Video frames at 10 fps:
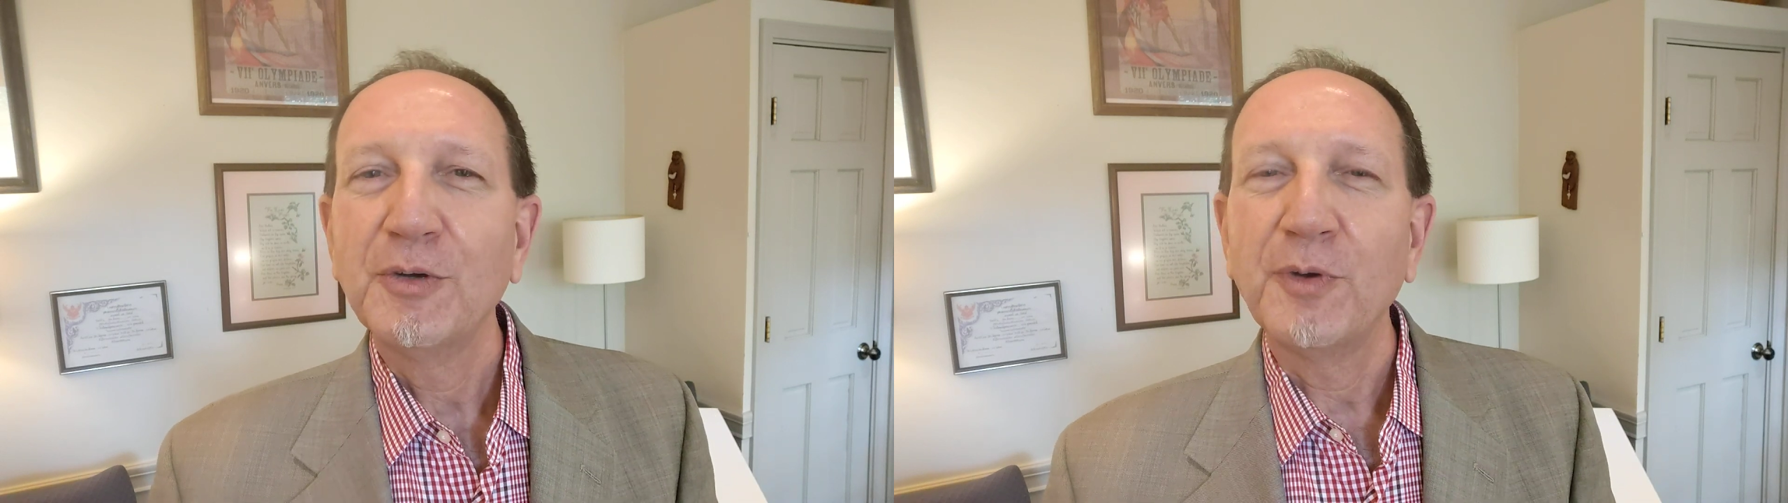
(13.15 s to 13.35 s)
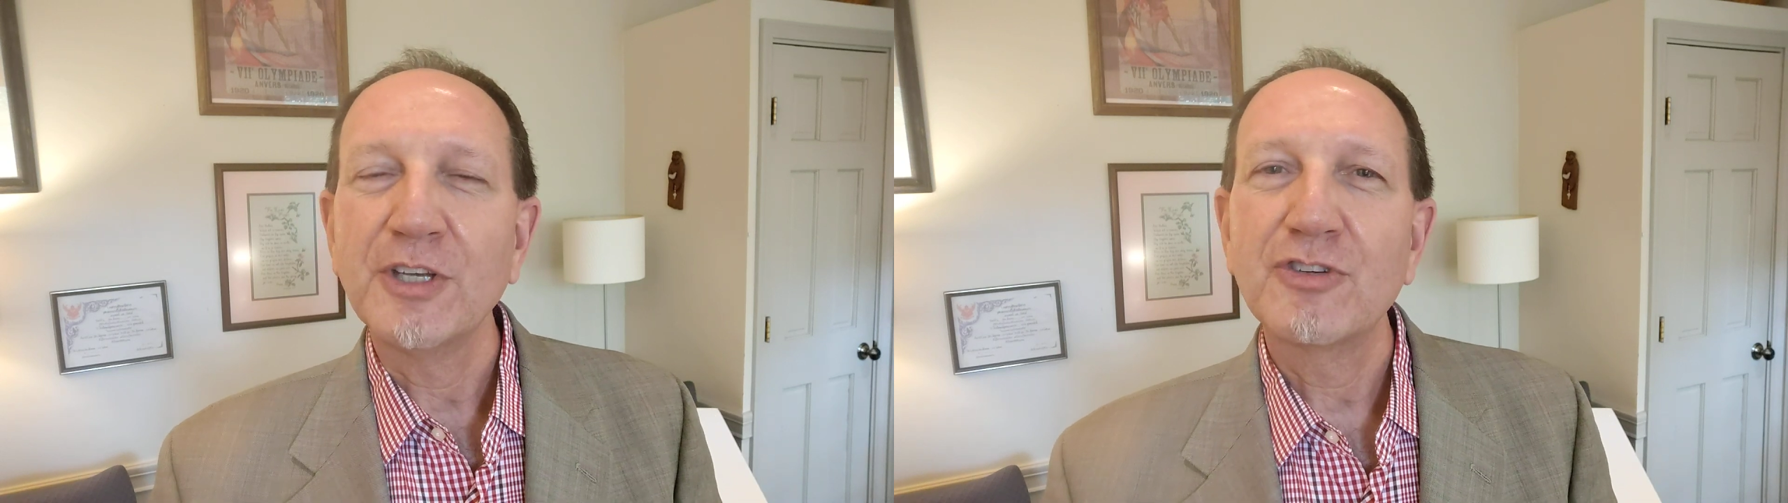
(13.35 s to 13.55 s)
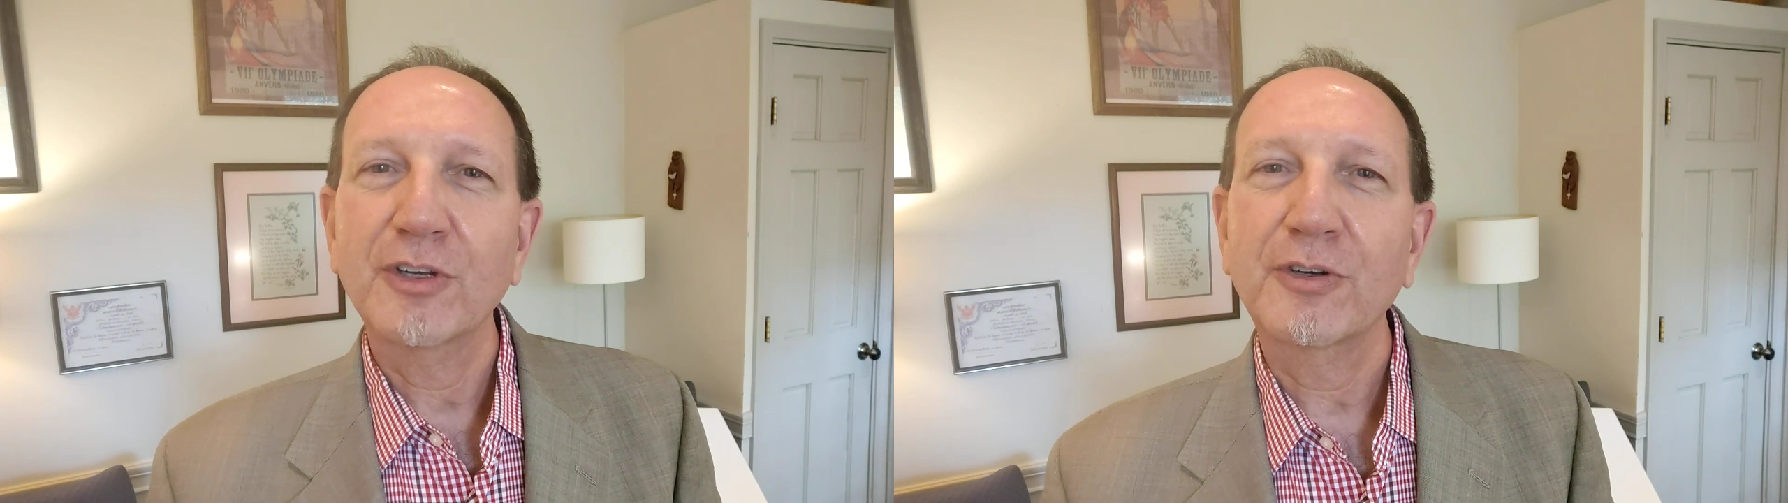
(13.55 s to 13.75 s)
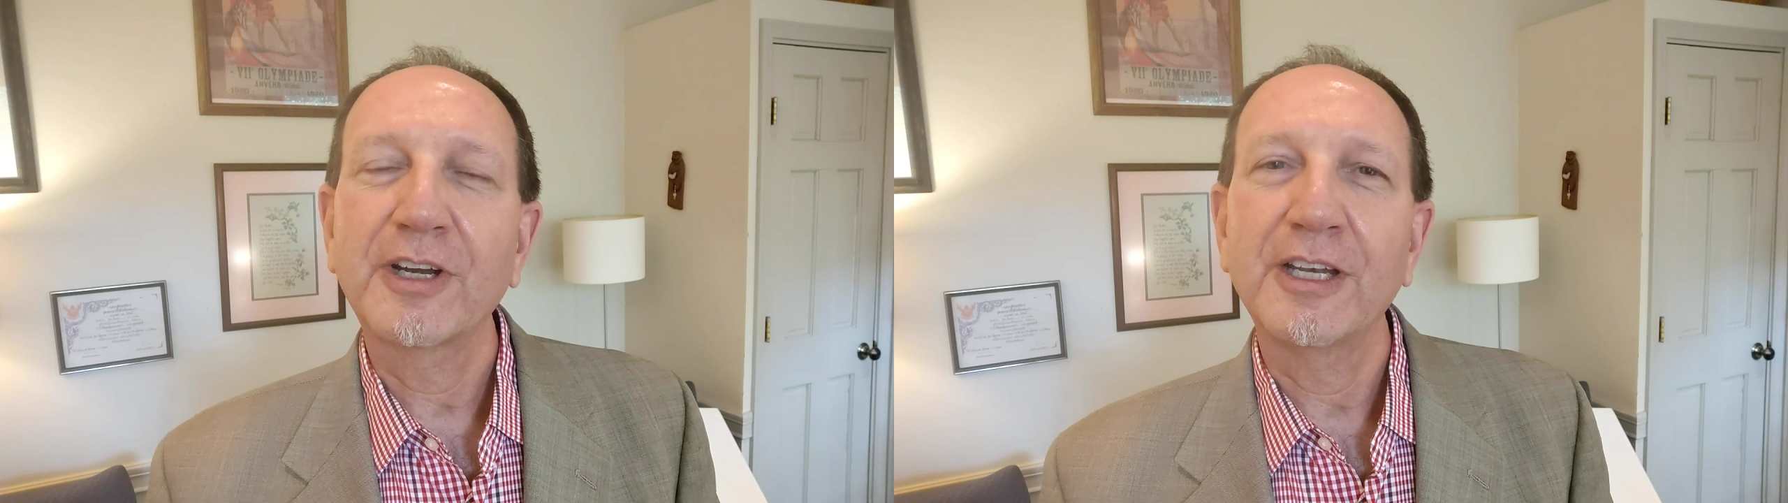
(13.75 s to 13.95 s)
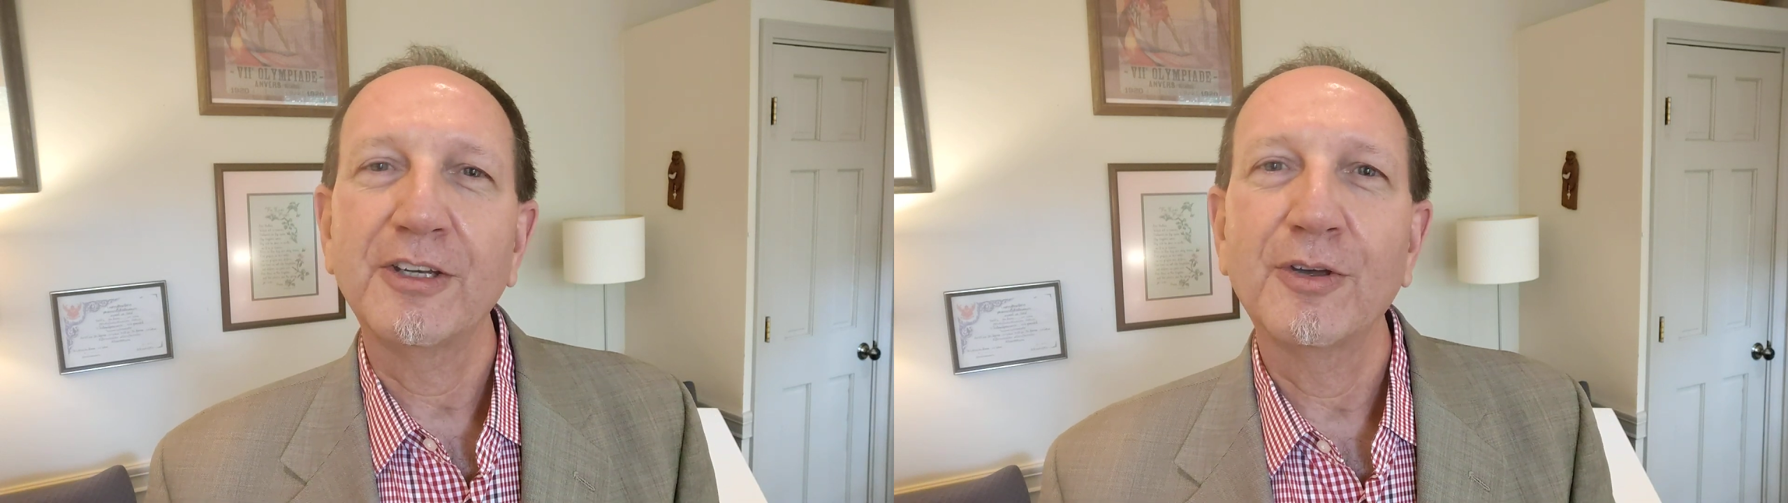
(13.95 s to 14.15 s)
When
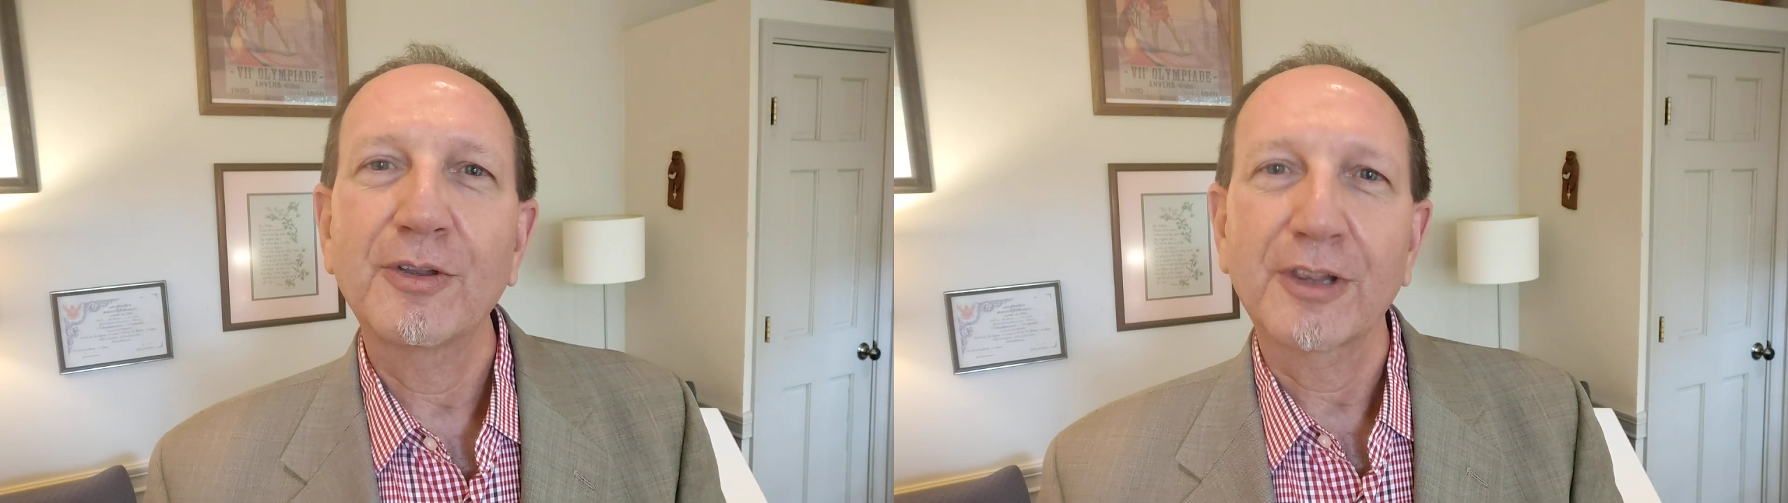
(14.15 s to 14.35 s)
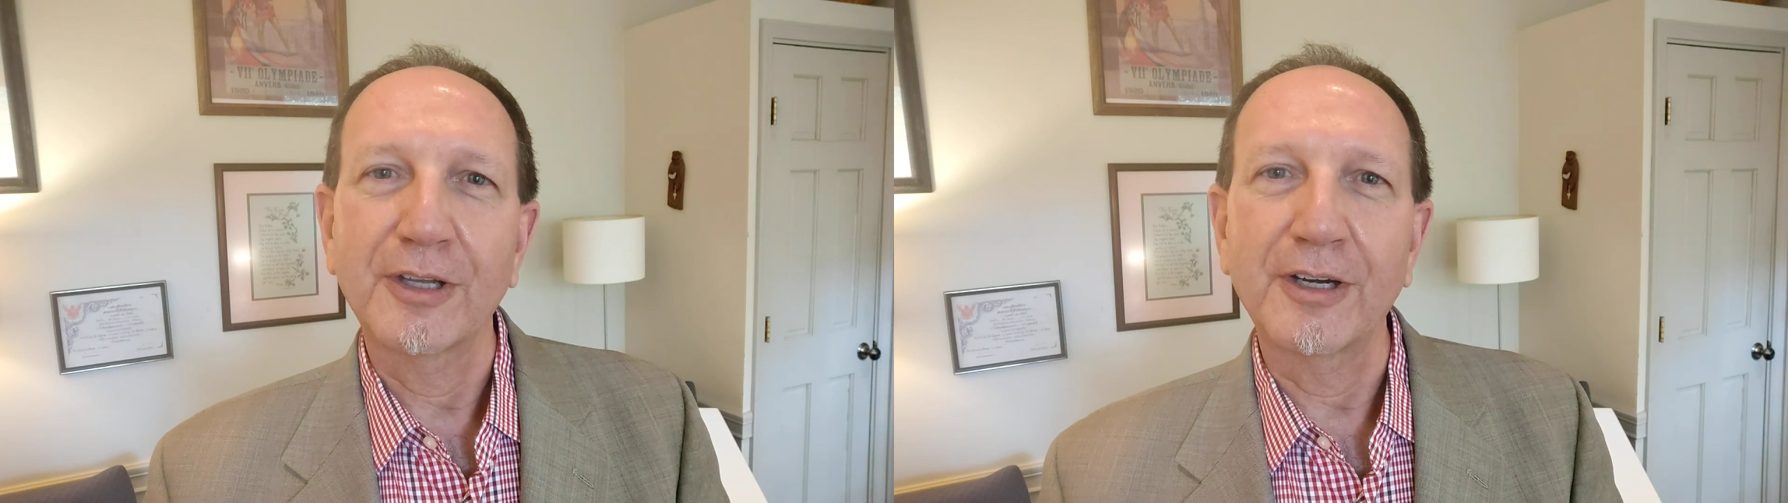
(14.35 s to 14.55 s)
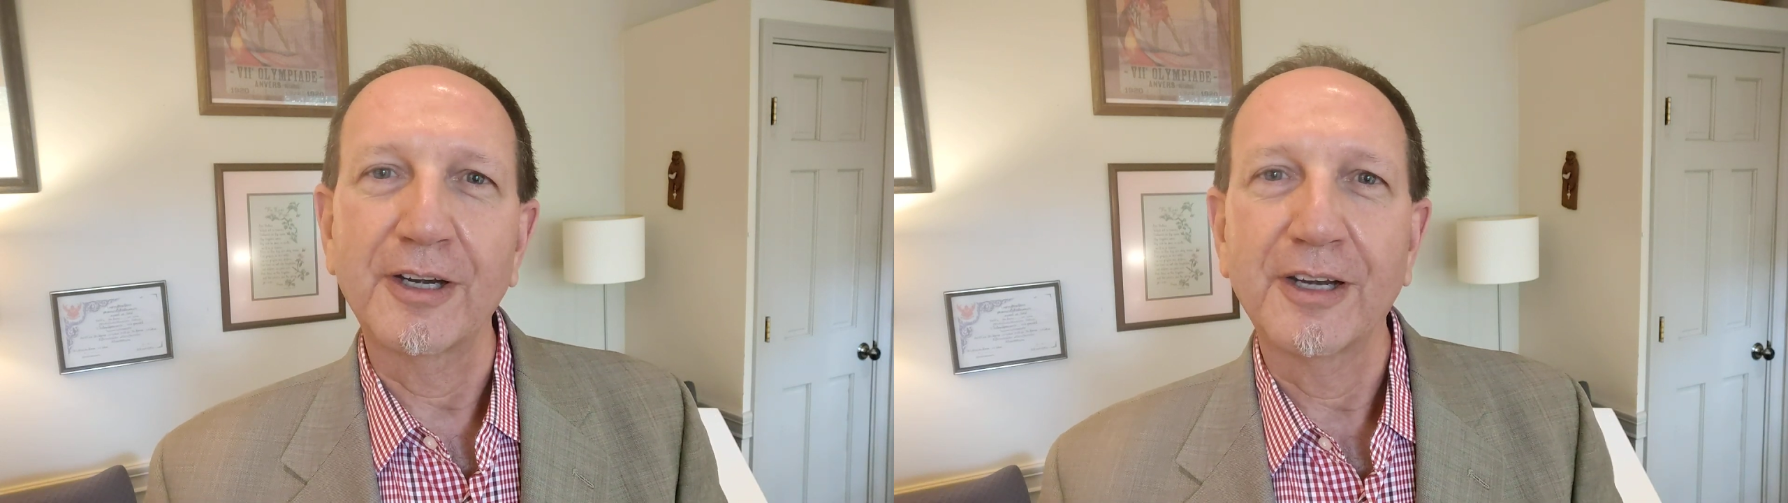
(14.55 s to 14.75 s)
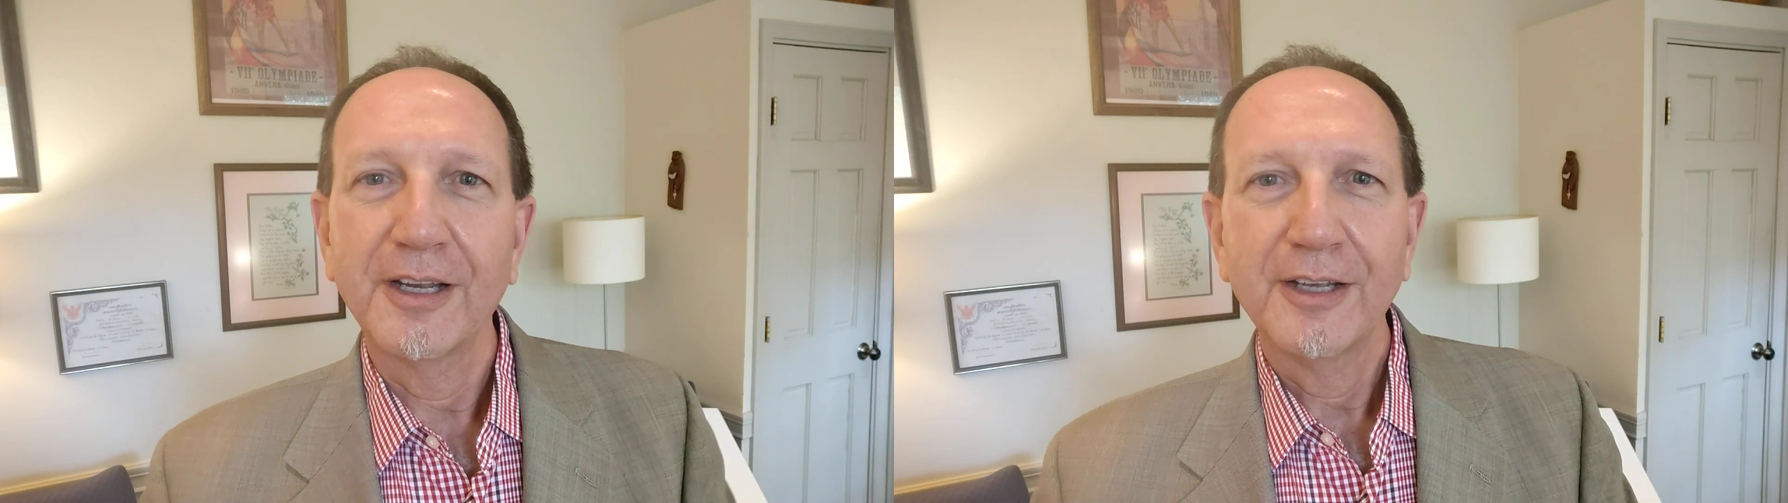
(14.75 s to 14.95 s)
children and youth learn